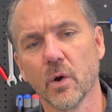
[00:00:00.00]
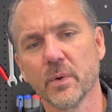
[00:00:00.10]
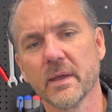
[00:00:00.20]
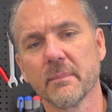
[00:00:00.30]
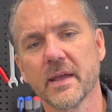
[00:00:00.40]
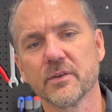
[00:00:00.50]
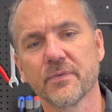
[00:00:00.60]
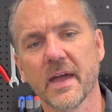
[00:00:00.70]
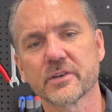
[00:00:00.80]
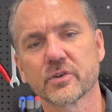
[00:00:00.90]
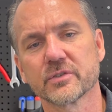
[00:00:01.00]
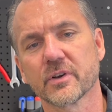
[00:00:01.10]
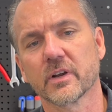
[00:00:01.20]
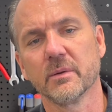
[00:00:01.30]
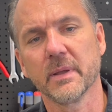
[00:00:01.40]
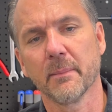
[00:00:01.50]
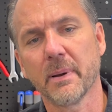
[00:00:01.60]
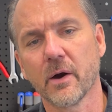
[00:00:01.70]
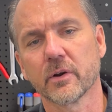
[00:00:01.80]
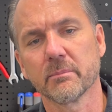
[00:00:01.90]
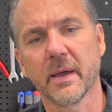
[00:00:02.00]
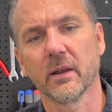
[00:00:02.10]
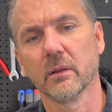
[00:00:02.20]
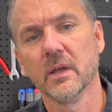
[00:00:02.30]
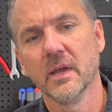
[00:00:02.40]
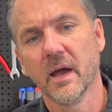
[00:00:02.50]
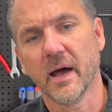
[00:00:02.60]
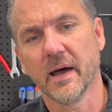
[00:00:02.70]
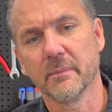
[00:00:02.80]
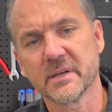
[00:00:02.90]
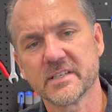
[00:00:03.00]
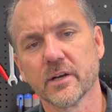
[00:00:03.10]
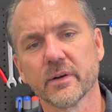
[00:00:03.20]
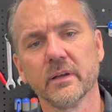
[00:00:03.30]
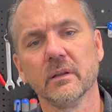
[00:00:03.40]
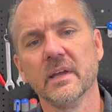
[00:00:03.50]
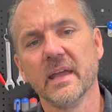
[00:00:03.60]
OEM manufacturers are going to be a powdered metal material.